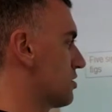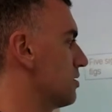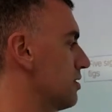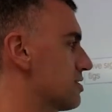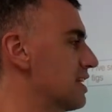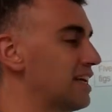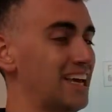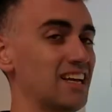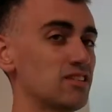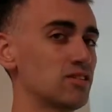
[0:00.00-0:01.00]
to the units that
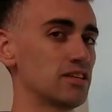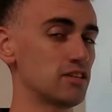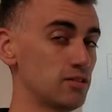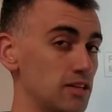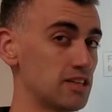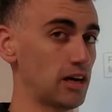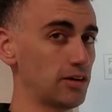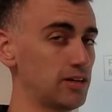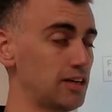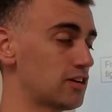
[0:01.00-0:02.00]
cancel as you do these
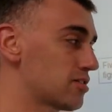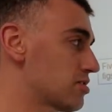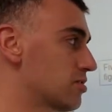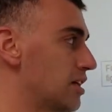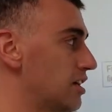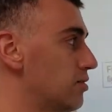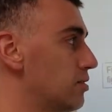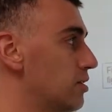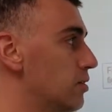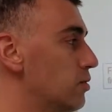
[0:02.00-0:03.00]
calculations so that you
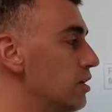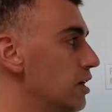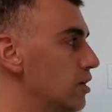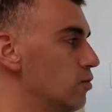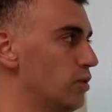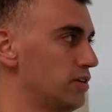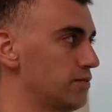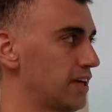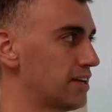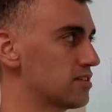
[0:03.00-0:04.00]
know what you've
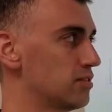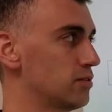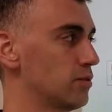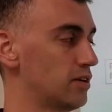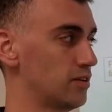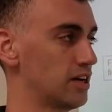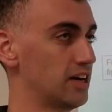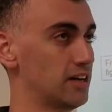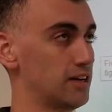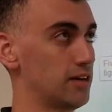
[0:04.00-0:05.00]
canceled and what you're
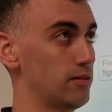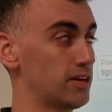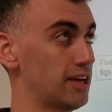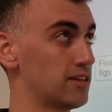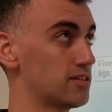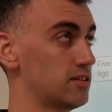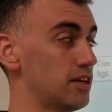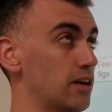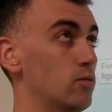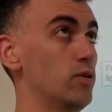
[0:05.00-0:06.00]
not canceling
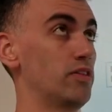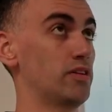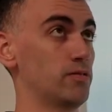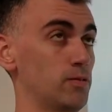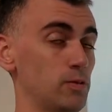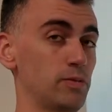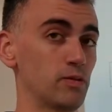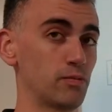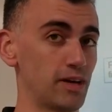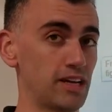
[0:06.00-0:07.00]
and what therefore will be
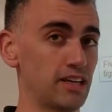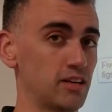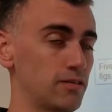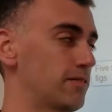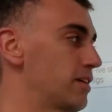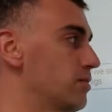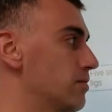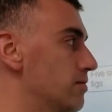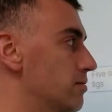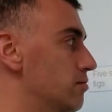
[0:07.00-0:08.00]
remaining in your final
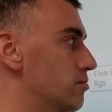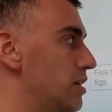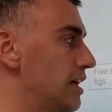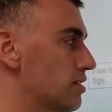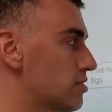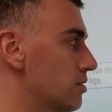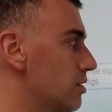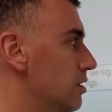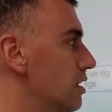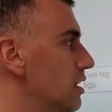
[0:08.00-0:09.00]
answer.
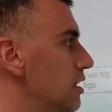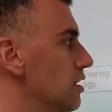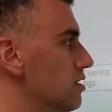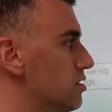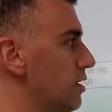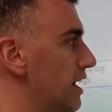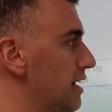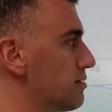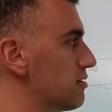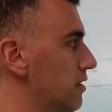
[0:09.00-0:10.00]
So
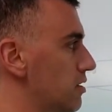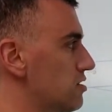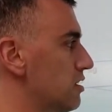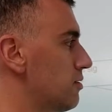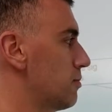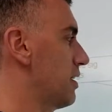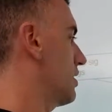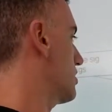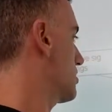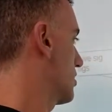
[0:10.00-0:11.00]
atoms of arsenic
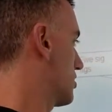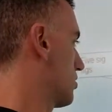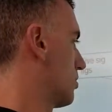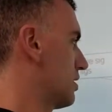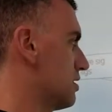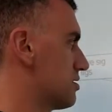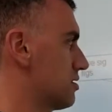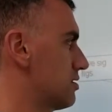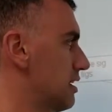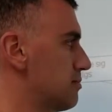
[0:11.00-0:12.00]
remains. So this
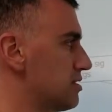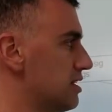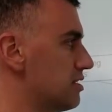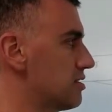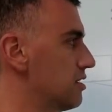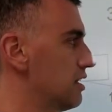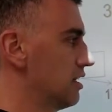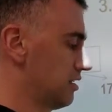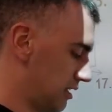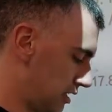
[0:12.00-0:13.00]
times this
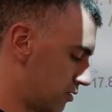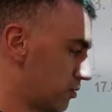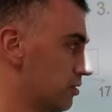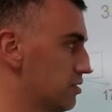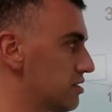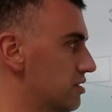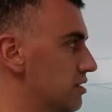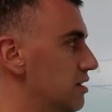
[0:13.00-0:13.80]
equals